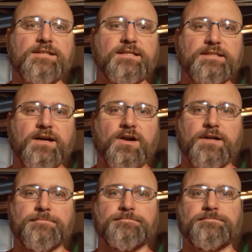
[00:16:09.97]
Not that
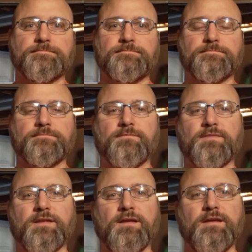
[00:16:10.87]
hard.
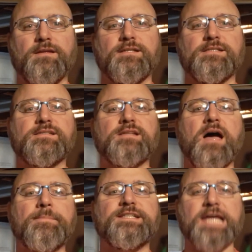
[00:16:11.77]

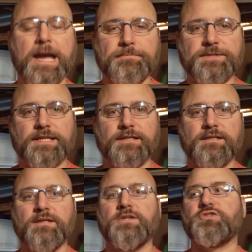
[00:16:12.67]
Stop adapting
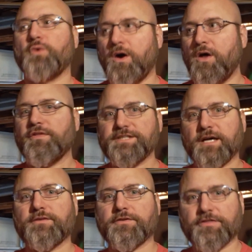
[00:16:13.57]
to all these
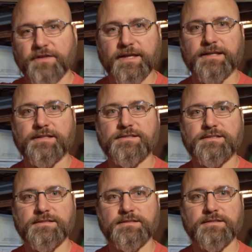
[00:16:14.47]
other things.